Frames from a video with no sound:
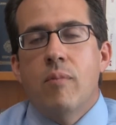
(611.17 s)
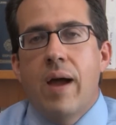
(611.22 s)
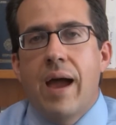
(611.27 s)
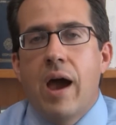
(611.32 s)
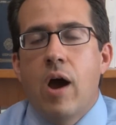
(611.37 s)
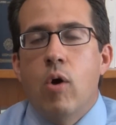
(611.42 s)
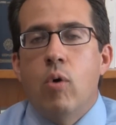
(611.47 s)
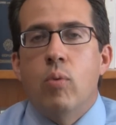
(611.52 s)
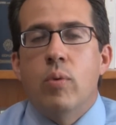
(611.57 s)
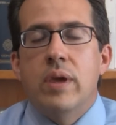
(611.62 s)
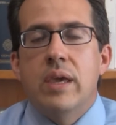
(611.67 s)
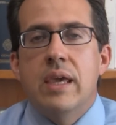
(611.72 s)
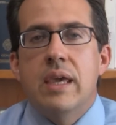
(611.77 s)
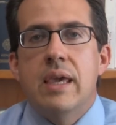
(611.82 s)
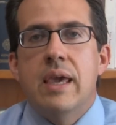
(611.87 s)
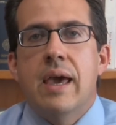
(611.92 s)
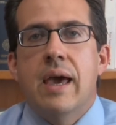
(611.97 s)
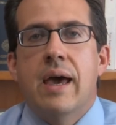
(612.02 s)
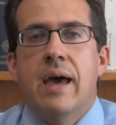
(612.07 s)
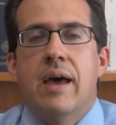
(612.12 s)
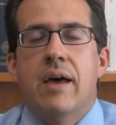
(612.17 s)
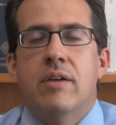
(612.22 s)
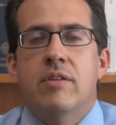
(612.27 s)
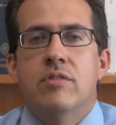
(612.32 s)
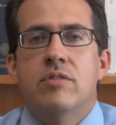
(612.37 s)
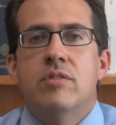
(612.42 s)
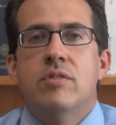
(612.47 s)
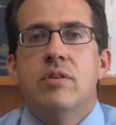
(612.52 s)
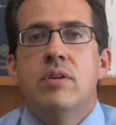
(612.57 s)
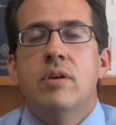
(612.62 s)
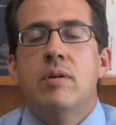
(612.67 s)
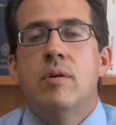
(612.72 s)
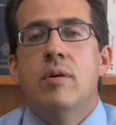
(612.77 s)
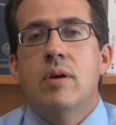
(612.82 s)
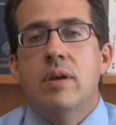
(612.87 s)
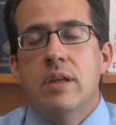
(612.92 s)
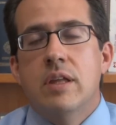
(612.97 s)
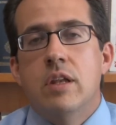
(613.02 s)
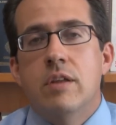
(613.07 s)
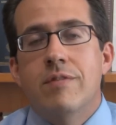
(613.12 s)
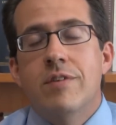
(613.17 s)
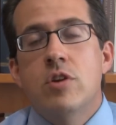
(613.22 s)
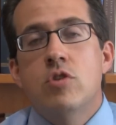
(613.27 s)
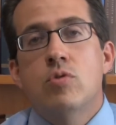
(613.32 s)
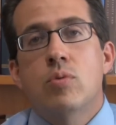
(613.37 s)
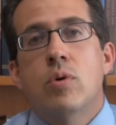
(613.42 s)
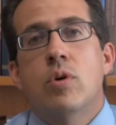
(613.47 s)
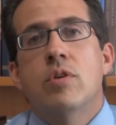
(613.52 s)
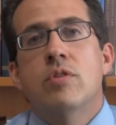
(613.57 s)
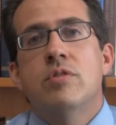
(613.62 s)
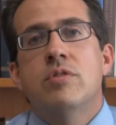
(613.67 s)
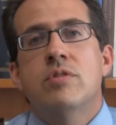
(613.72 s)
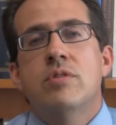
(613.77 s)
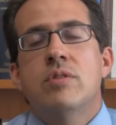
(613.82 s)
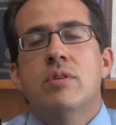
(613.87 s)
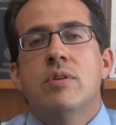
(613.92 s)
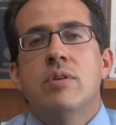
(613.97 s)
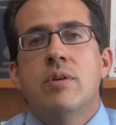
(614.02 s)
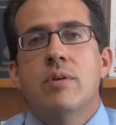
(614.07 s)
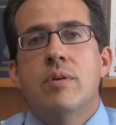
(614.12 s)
how we as individuals